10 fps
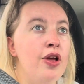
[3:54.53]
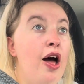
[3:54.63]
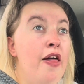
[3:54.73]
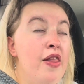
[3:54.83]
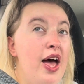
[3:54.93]

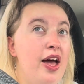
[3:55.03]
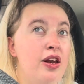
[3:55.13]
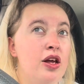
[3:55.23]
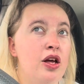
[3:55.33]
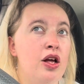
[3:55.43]
And
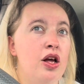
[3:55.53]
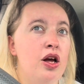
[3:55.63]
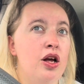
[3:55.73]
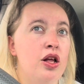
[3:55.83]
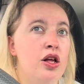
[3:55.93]
then
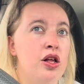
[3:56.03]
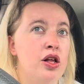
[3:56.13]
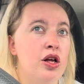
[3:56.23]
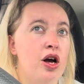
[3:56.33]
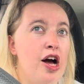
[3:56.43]

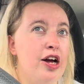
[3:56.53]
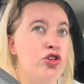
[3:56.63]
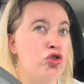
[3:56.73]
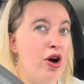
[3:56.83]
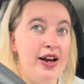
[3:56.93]

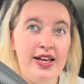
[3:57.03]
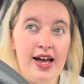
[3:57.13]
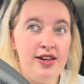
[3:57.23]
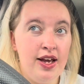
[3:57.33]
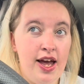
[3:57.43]
tried to
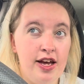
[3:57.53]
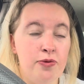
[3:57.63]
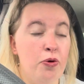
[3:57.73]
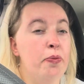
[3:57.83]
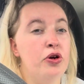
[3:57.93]
get tickets,
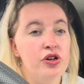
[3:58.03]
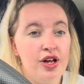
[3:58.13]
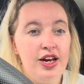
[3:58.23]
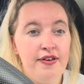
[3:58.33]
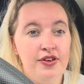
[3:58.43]
but because
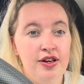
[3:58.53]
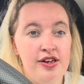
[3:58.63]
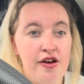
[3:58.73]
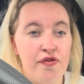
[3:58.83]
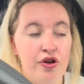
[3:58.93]
I lived in
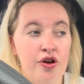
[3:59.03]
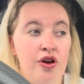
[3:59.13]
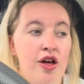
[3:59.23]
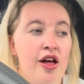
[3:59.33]
Devon,